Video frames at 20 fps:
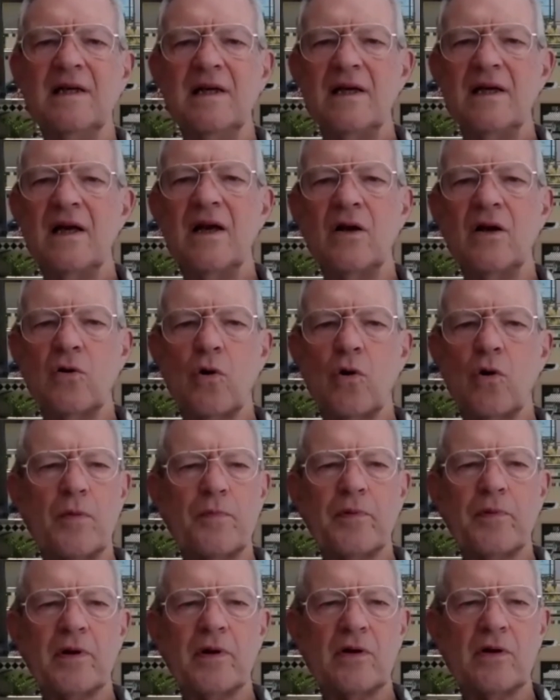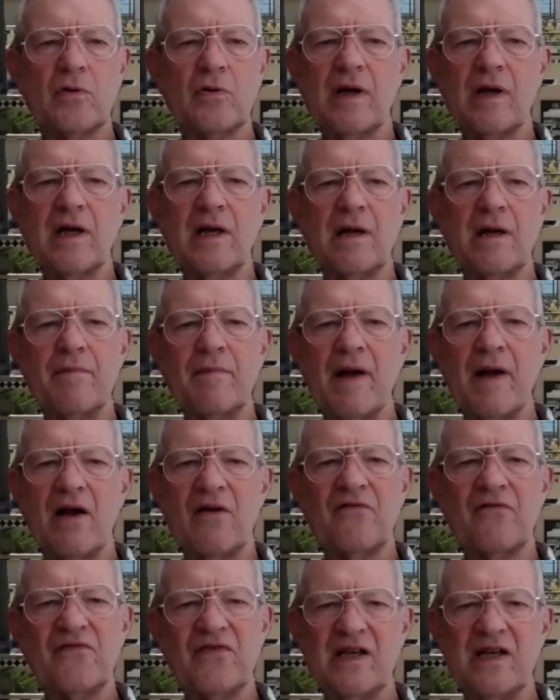in corporate greed and
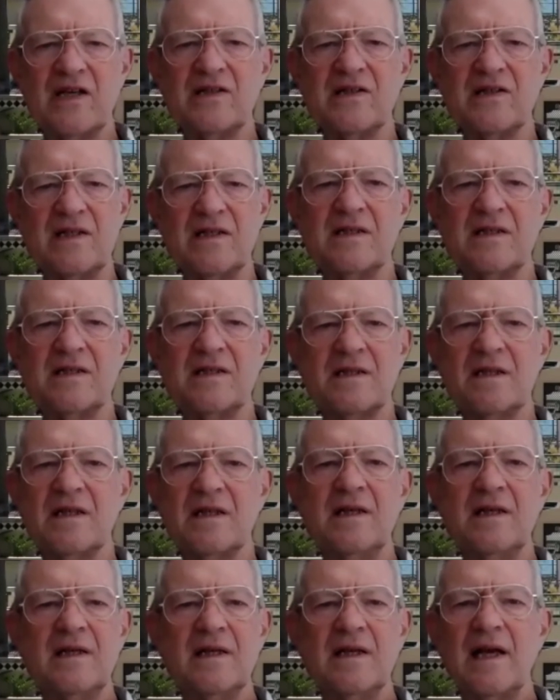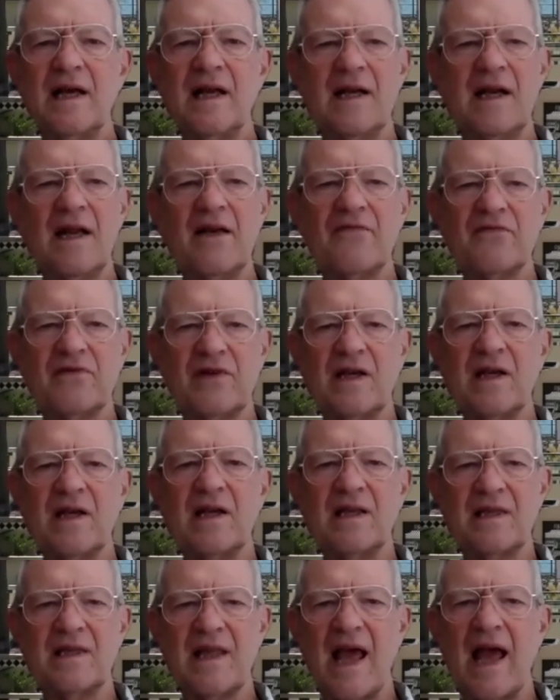malfeasance and left it
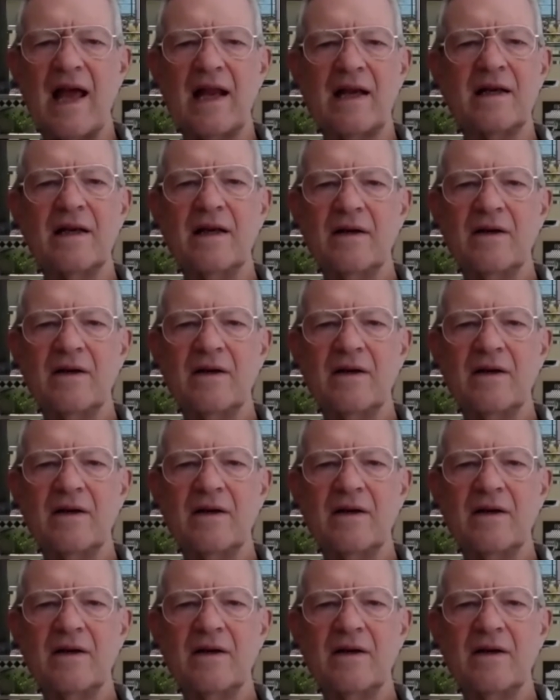at that